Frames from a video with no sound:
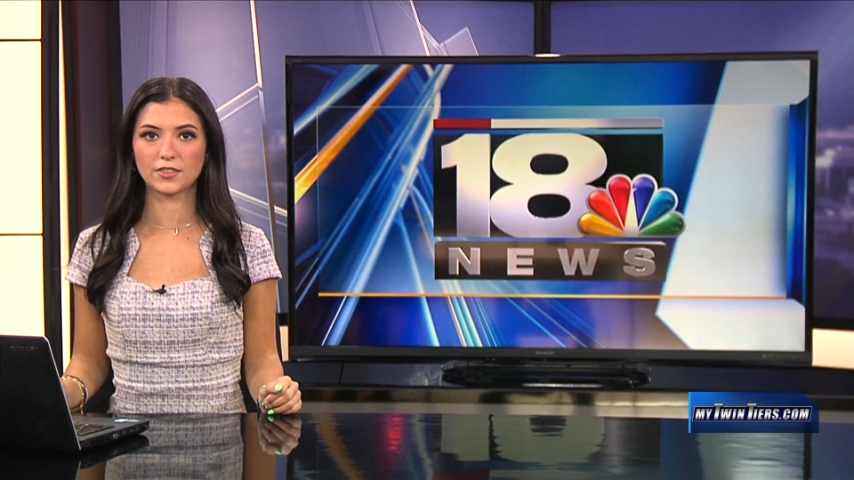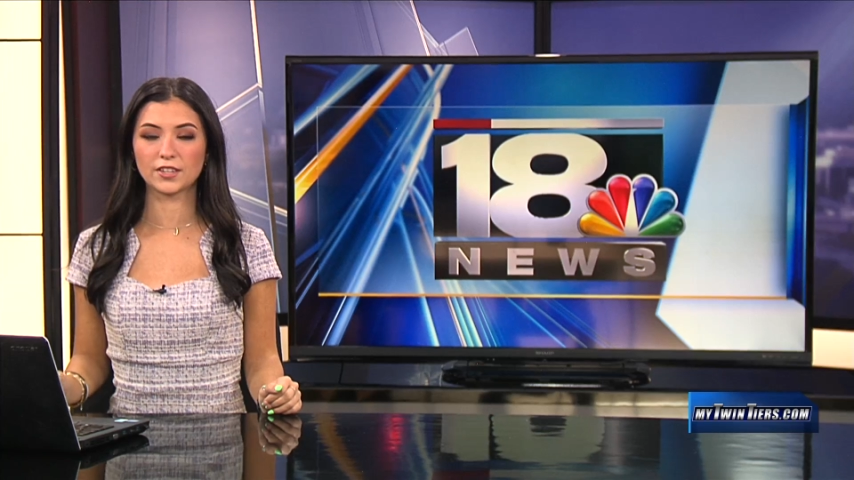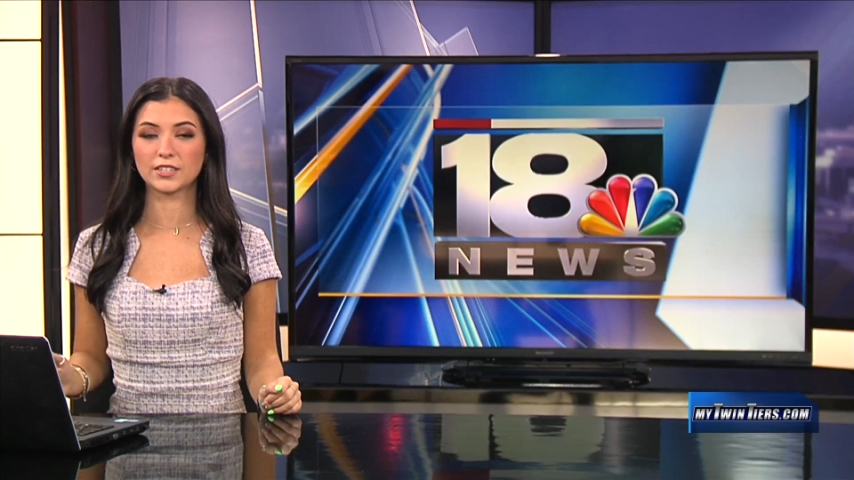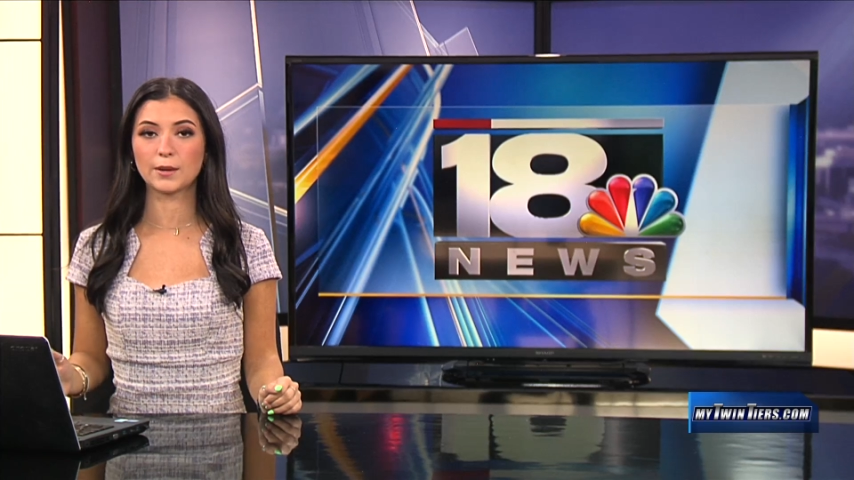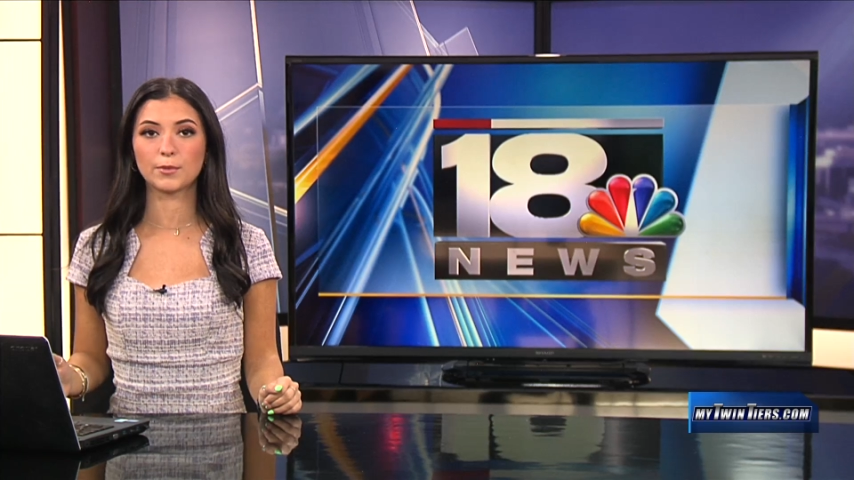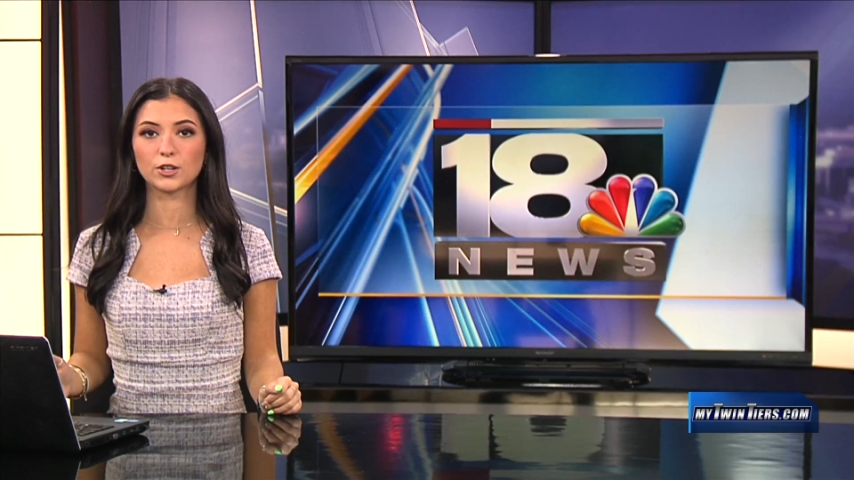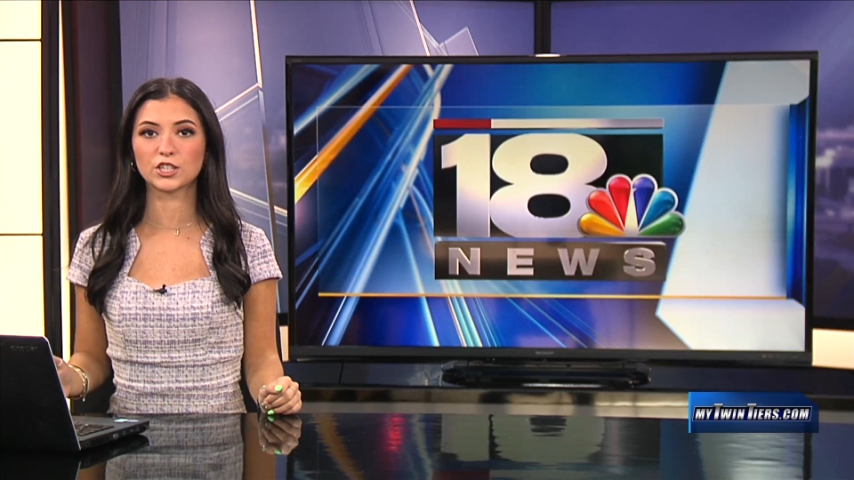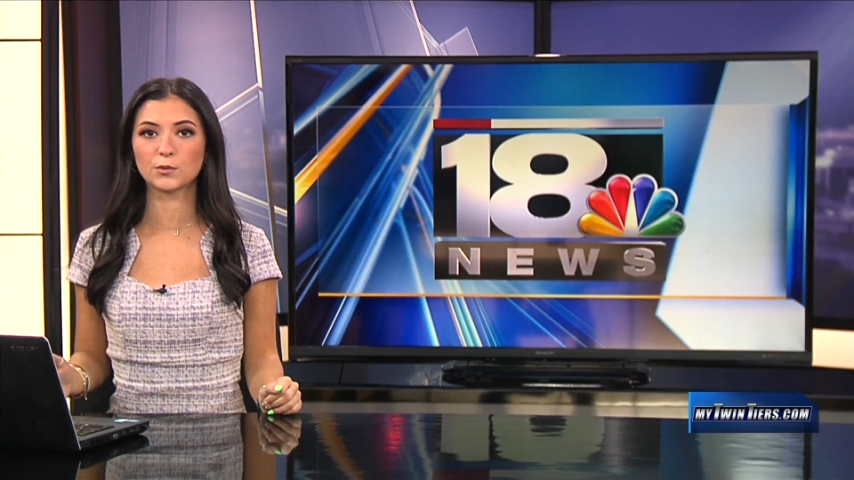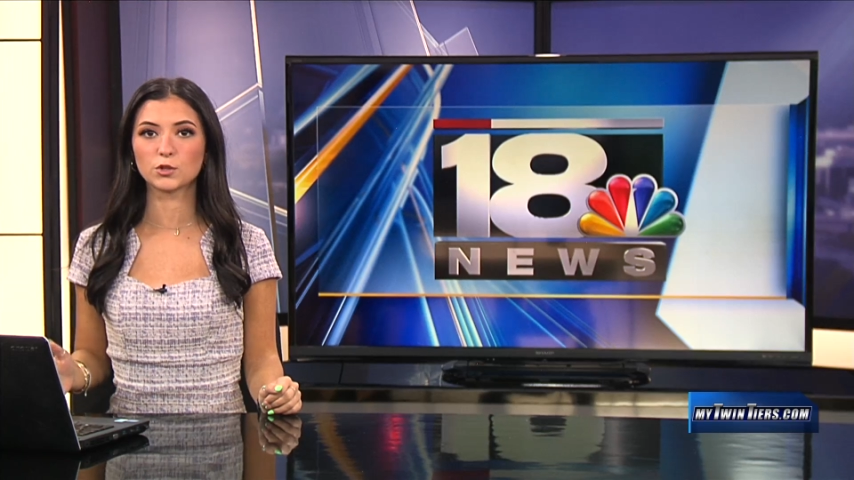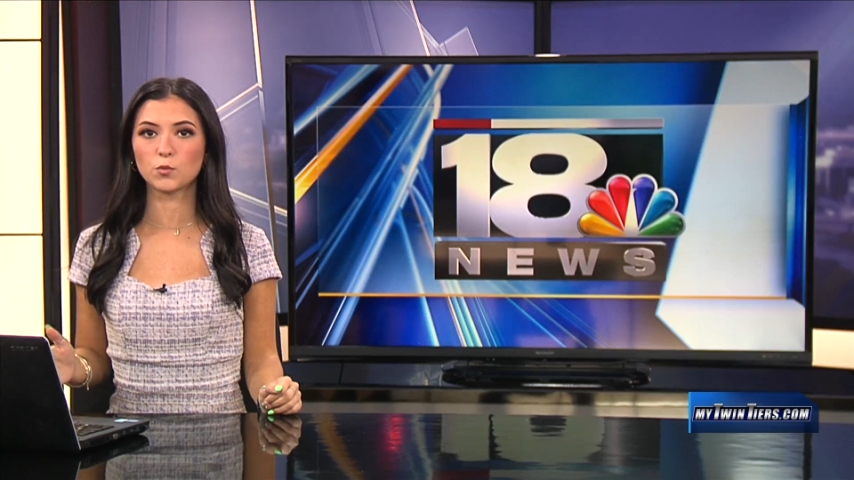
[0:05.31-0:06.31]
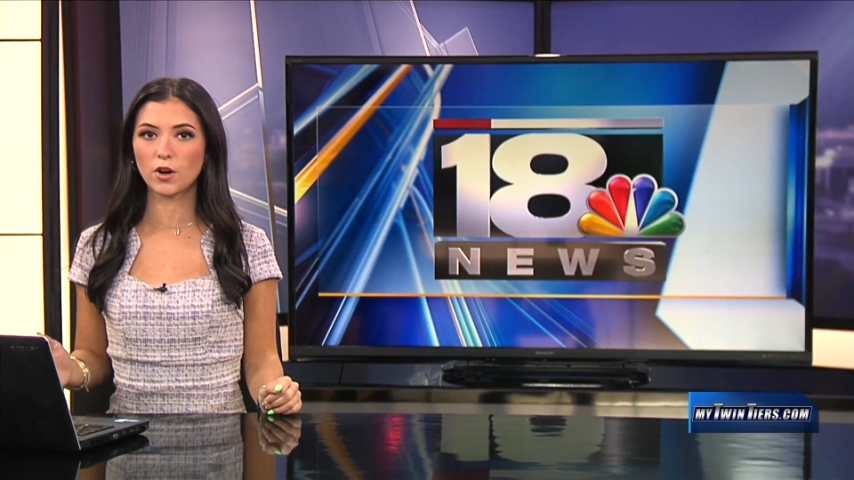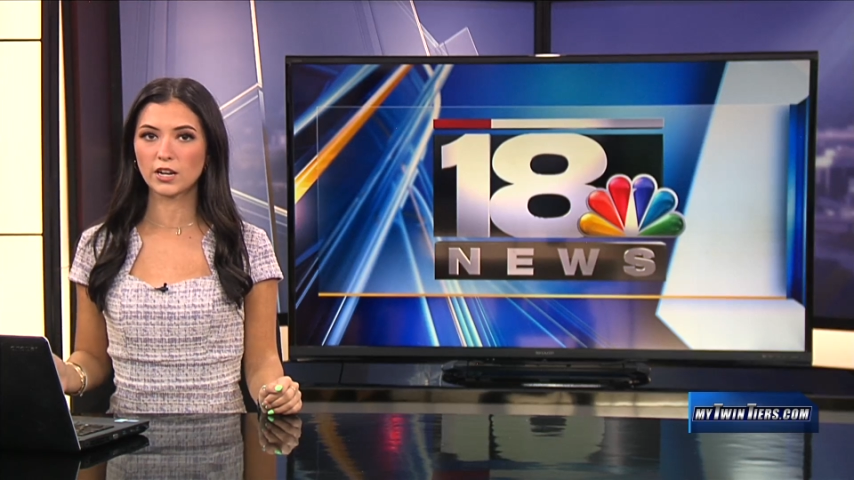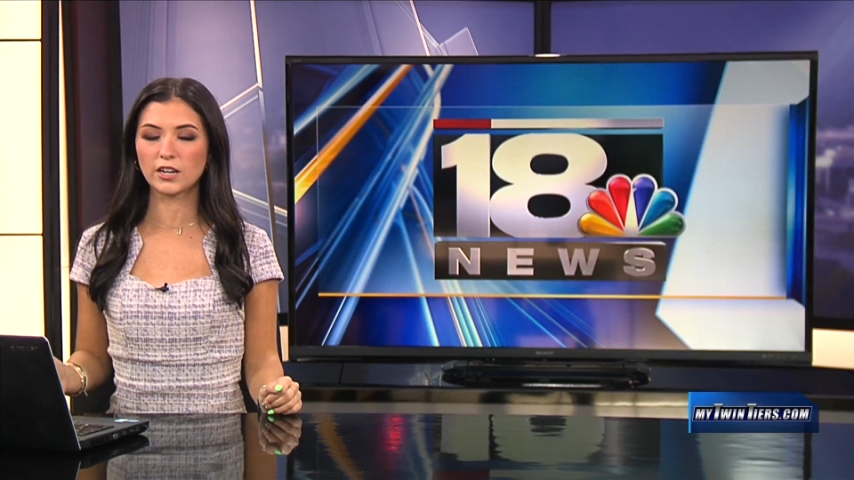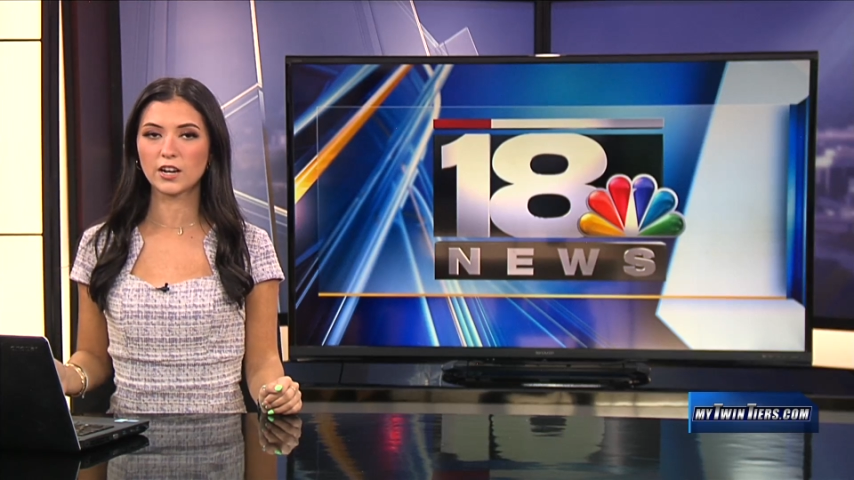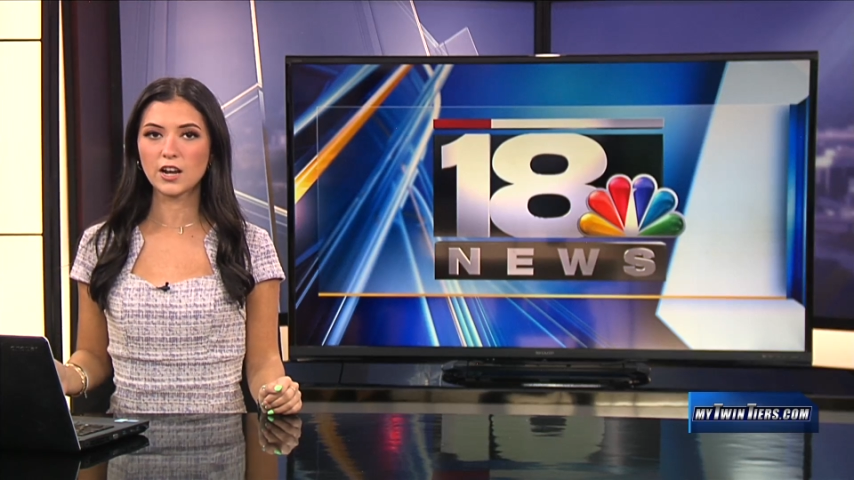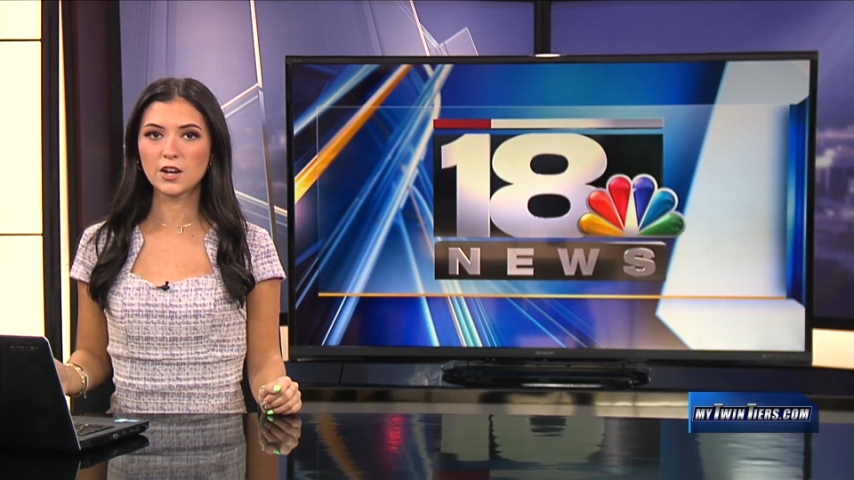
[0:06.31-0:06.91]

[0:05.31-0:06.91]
the same person was wanted